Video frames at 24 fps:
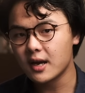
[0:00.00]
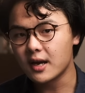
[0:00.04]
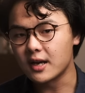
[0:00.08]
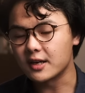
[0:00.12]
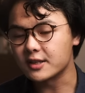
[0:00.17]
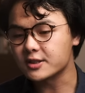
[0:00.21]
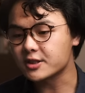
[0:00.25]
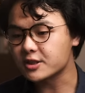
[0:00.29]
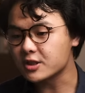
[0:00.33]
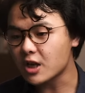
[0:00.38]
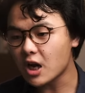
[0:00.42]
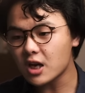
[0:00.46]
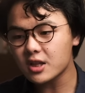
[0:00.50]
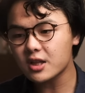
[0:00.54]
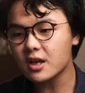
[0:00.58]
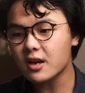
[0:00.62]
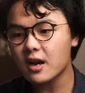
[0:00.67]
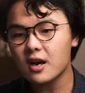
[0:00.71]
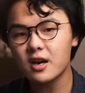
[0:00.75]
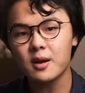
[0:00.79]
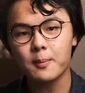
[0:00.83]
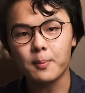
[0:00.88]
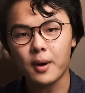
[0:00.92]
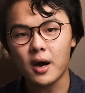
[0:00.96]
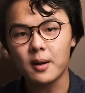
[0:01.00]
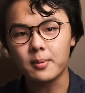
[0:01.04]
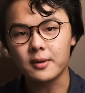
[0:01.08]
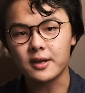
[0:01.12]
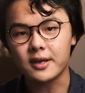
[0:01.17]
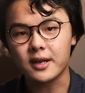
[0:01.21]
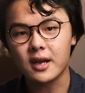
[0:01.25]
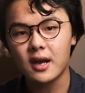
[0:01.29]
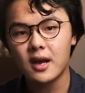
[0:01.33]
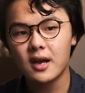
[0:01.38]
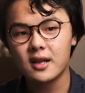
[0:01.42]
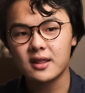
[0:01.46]
It is not the kind of
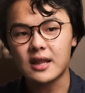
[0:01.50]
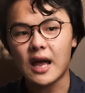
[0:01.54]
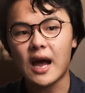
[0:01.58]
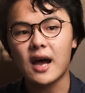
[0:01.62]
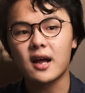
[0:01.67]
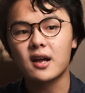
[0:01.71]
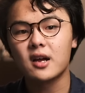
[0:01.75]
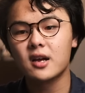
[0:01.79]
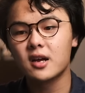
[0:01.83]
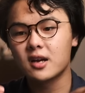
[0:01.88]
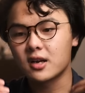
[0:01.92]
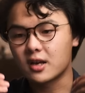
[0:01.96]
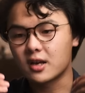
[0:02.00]
public that